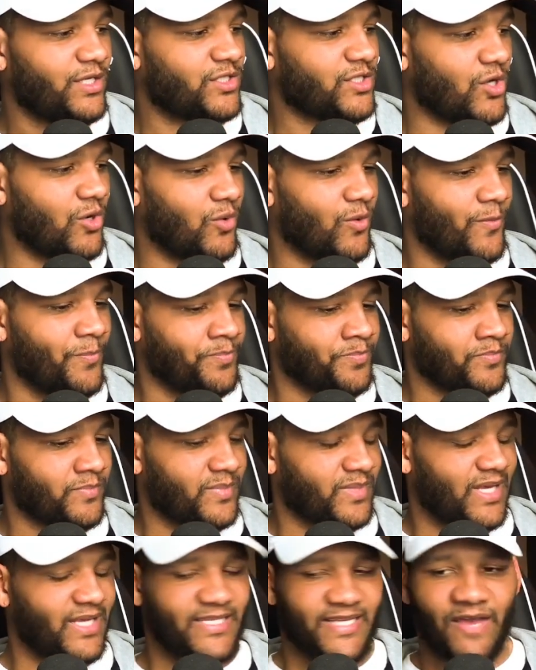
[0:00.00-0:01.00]
So
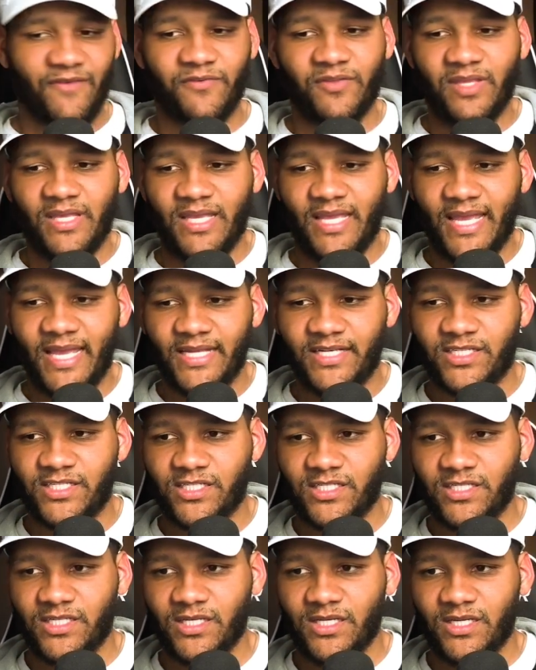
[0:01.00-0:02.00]
it definitely
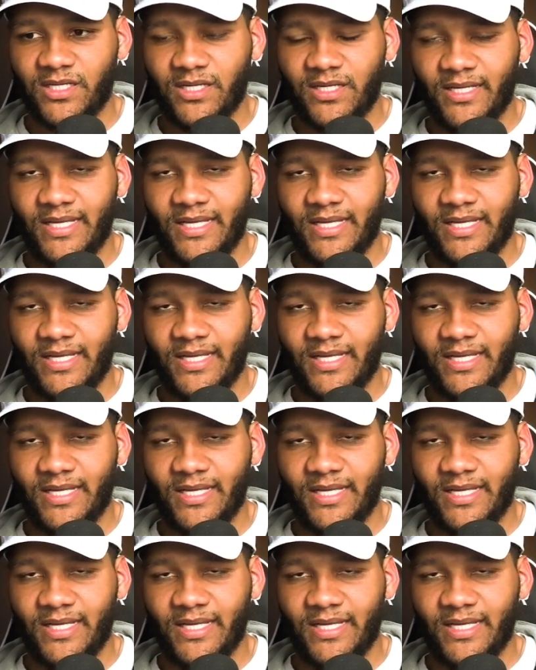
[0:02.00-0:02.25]
hits,